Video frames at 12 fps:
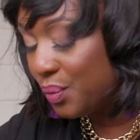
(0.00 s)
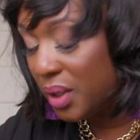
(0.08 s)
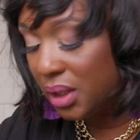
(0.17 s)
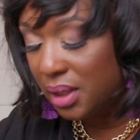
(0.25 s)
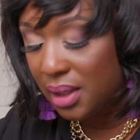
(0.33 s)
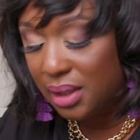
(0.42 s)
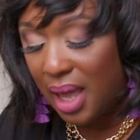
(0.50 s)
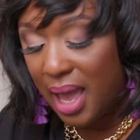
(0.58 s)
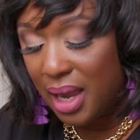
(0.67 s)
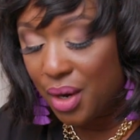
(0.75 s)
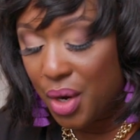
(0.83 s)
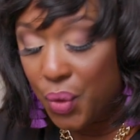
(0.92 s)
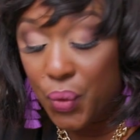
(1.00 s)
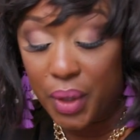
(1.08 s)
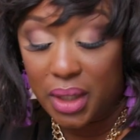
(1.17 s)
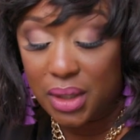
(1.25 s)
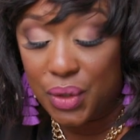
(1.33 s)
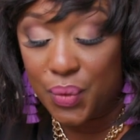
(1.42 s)
what it looks like.
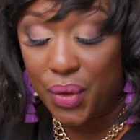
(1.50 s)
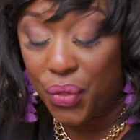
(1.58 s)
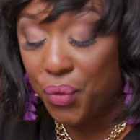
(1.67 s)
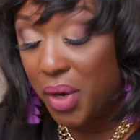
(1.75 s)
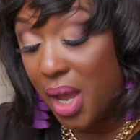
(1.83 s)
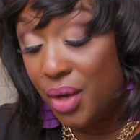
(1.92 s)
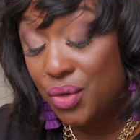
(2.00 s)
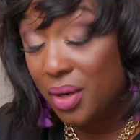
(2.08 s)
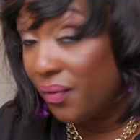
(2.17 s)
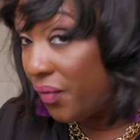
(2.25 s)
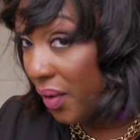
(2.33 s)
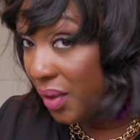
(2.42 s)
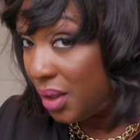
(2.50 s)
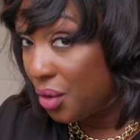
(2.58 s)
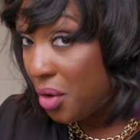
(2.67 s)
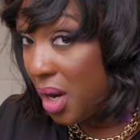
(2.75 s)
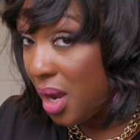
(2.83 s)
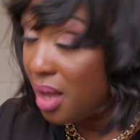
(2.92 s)
Going into a
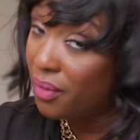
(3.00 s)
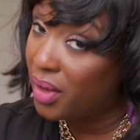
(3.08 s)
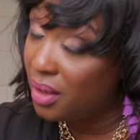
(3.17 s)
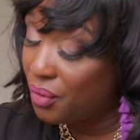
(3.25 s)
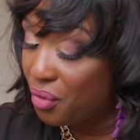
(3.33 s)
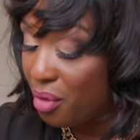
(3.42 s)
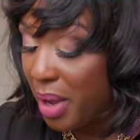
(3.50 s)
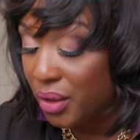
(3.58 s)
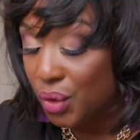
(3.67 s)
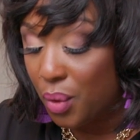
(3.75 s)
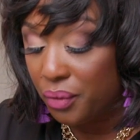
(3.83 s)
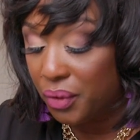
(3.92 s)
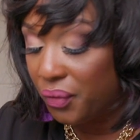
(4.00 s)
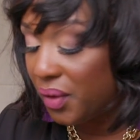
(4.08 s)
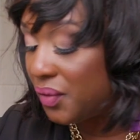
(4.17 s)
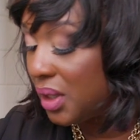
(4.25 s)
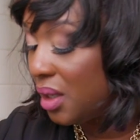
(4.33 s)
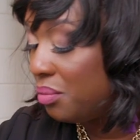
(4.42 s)
350-degree oven for about 12 to
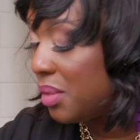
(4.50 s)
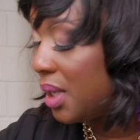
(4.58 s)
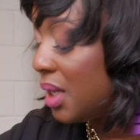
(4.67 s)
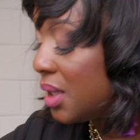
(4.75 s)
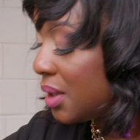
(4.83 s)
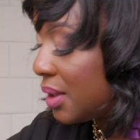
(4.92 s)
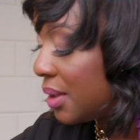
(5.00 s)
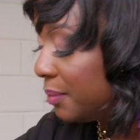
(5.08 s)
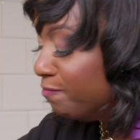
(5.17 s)
15 minutes.